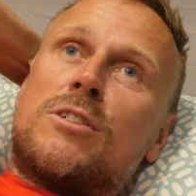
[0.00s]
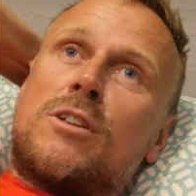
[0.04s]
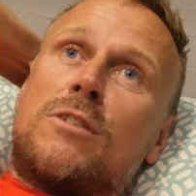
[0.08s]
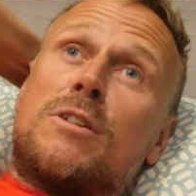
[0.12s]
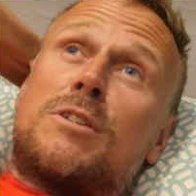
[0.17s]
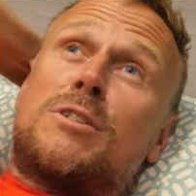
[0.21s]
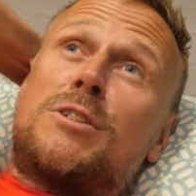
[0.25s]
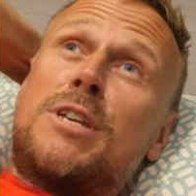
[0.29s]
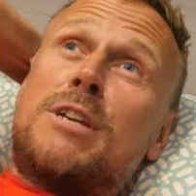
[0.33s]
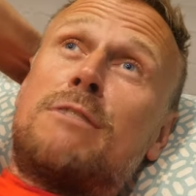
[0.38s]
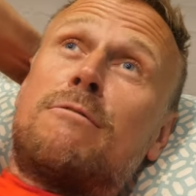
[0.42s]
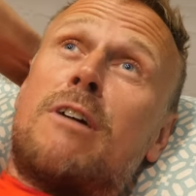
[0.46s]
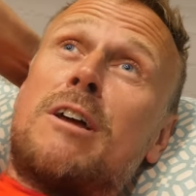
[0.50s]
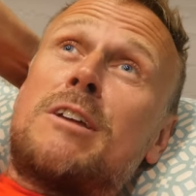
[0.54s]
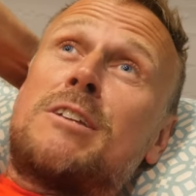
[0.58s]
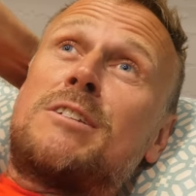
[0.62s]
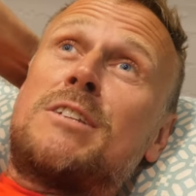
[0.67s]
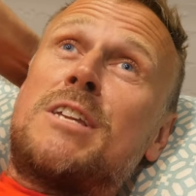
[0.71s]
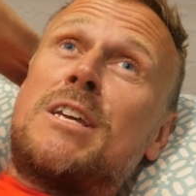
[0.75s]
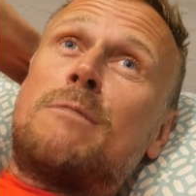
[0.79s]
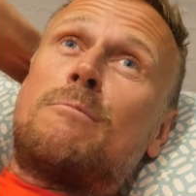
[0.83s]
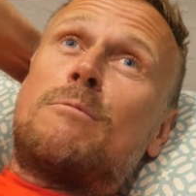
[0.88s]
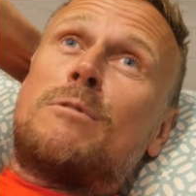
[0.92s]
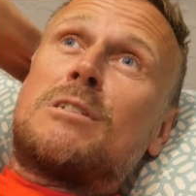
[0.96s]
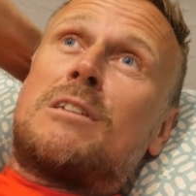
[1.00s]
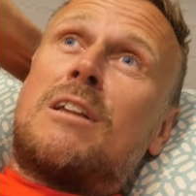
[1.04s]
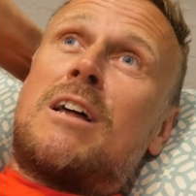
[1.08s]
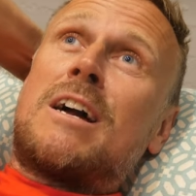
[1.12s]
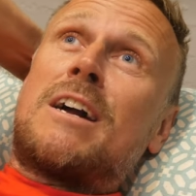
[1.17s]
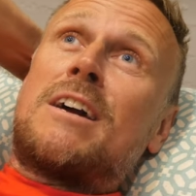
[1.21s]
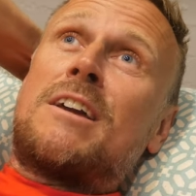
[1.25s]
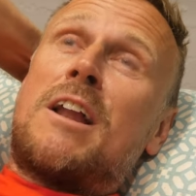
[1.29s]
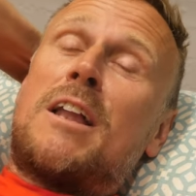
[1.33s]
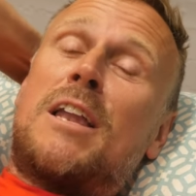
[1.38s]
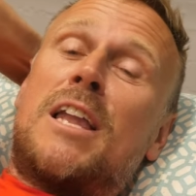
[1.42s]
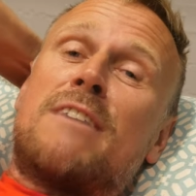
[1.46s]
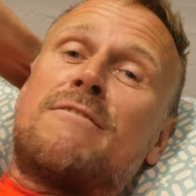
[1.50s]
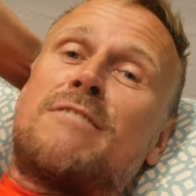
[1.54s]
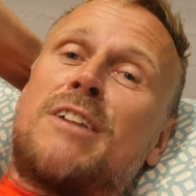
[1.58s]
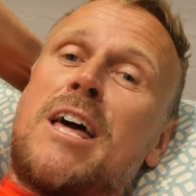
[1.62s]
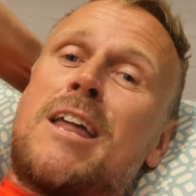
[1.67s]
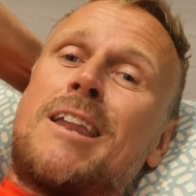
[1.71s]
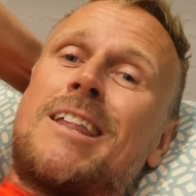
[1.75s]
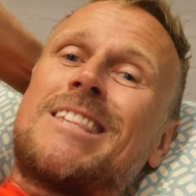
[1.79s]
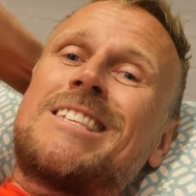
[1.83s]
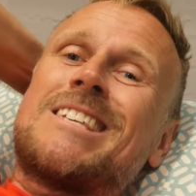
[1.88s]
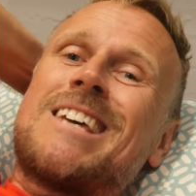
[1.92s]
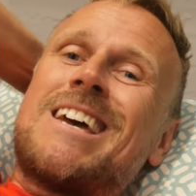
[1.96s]
So the stingray sting was like an 11
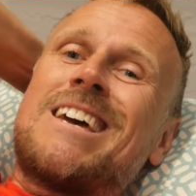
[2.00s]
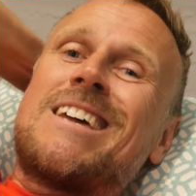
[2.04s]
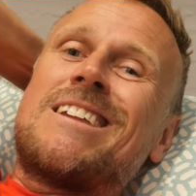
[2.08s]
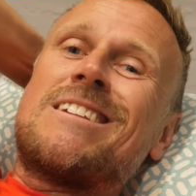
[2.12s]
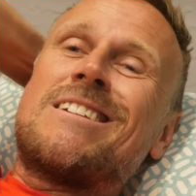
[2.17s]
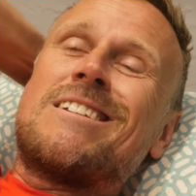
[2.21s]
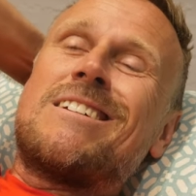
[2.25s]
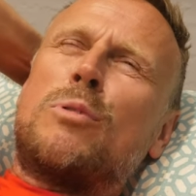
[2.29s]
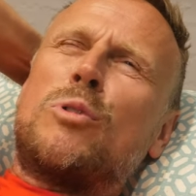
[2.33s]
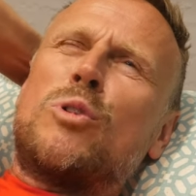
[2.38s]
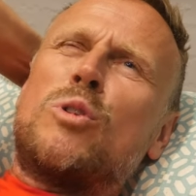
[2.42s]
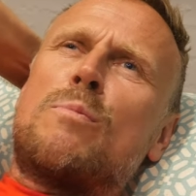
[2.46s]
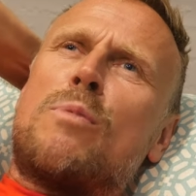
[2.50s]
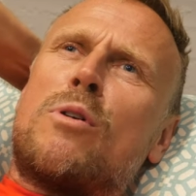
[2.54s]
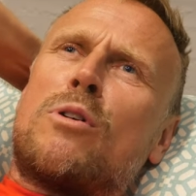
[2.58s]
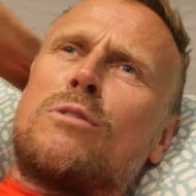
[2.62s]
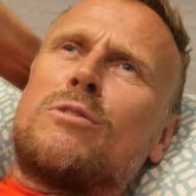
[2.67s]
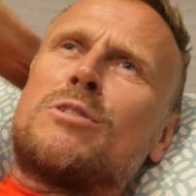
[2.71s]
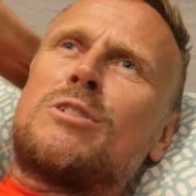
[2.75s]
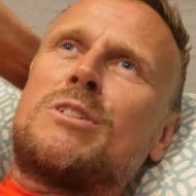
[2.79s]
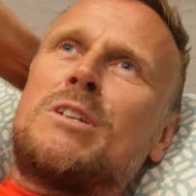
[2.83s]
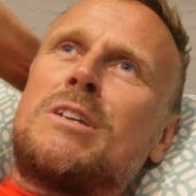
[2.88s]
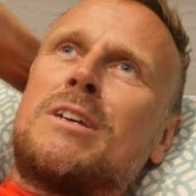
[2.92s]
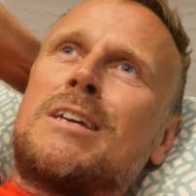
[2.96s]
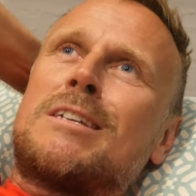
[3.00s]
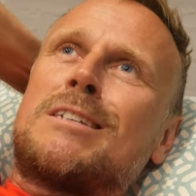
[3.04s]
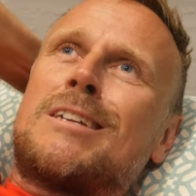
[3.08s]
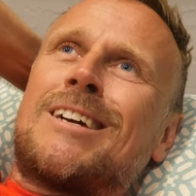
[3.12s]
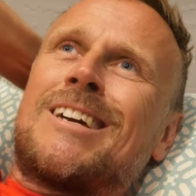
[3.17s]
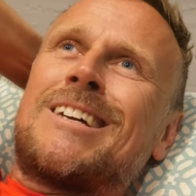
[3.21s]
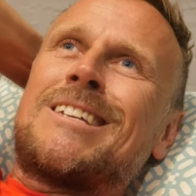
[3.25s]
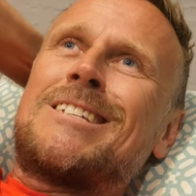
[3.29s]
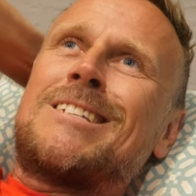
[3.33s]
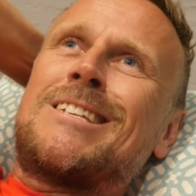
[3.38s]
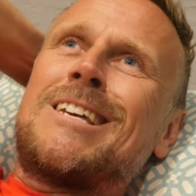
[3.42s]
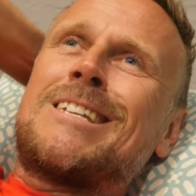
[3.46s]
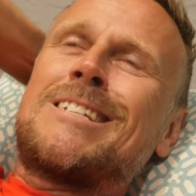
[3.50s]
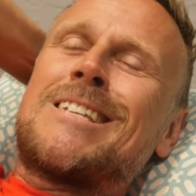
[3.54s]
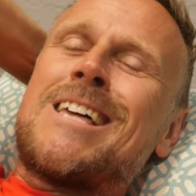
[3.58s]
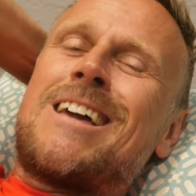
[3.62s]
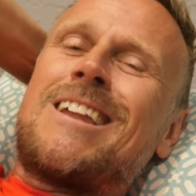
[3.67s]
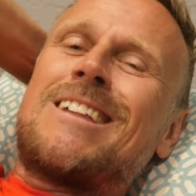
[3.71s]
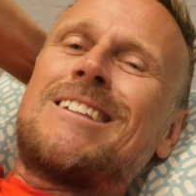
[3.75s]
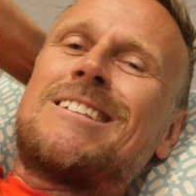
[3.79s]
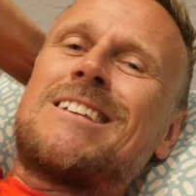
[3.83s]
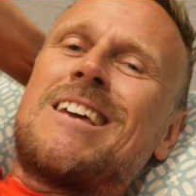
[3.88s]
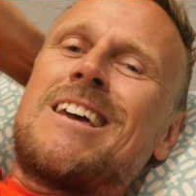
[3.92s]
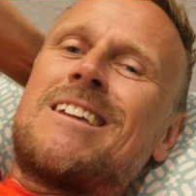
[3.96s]
out of 10. Blue bottle sting is like a 6
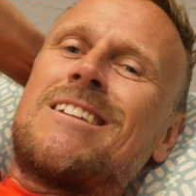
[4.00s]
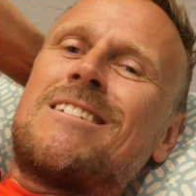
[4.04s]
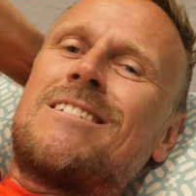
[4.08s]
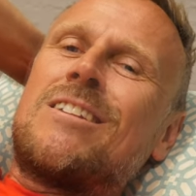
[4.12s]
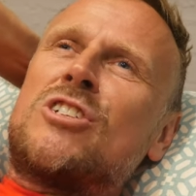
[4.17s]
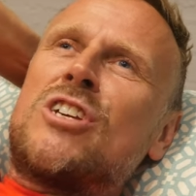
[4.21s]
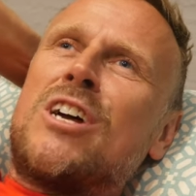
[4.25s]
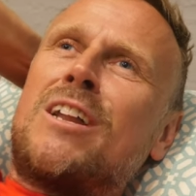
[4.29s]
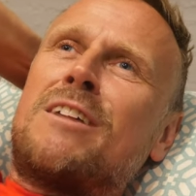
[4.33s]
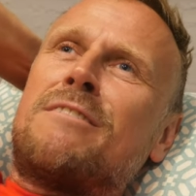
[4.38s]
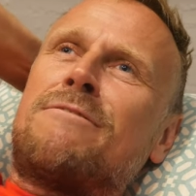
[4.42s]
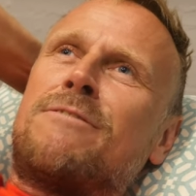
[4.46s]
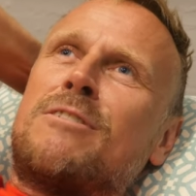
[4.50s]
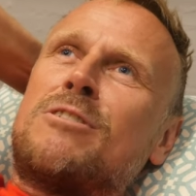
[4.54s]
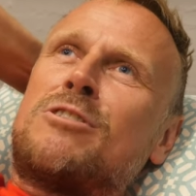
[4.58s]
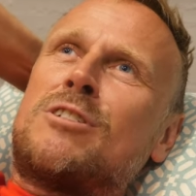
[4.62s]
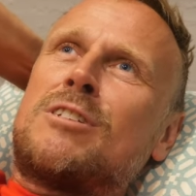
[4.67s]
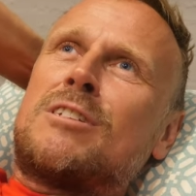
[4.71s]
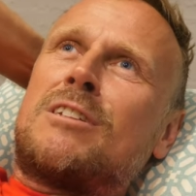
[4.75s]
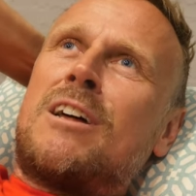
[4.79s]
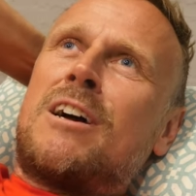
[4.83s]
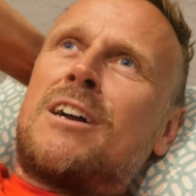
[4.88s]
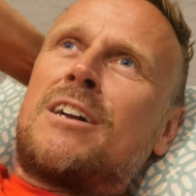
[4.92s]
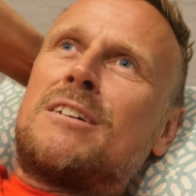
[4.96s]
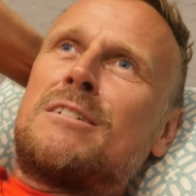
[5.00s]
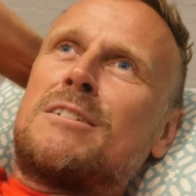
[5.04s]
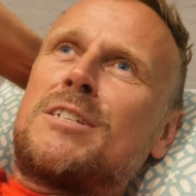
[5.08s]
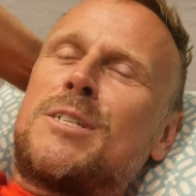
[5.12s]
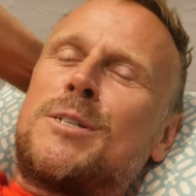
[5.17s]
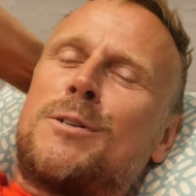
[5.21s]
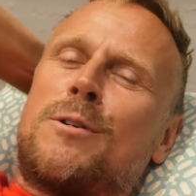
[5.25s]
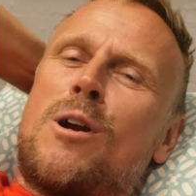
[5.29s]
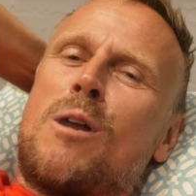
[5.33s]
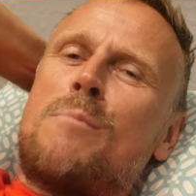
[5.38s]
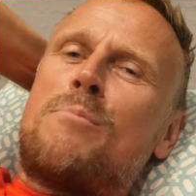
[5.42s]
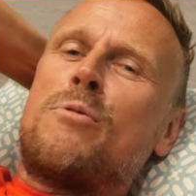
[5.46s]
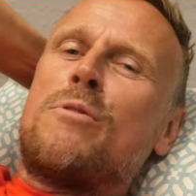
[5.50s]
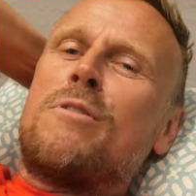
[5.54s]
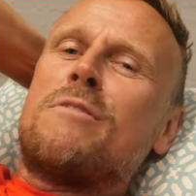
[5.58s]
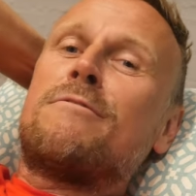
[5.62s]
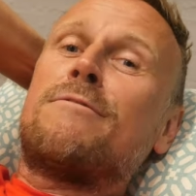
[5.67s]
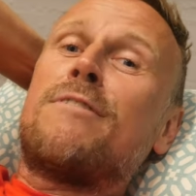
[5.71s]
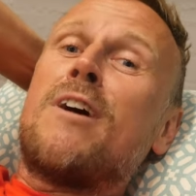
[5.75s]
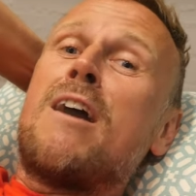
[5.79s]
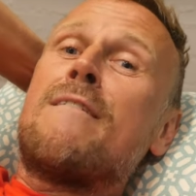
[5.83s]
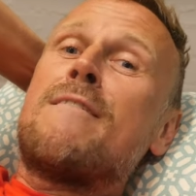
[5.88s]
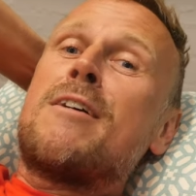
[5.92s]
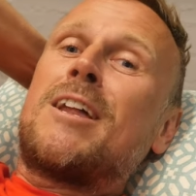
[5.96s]
out of 10. Jellyfish is like a
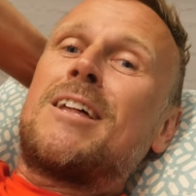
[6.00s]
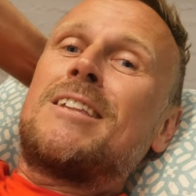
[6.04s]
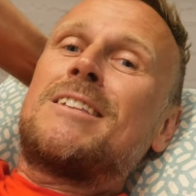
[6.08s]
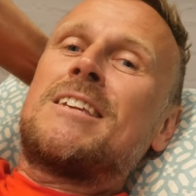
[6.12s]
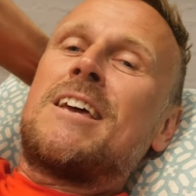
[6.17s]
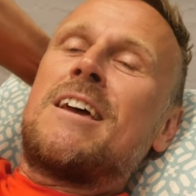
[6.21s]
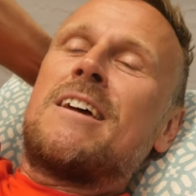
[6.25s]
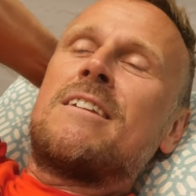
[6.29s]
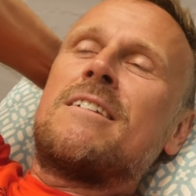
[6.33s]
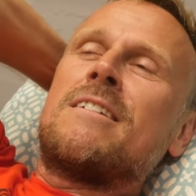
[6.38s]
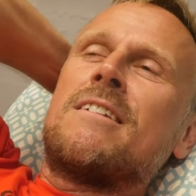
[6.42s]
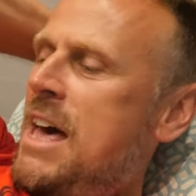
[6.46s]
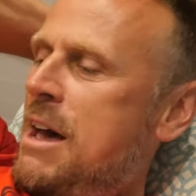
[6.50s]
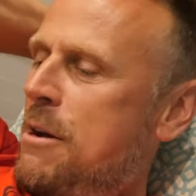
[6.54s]
0.5 out of 10.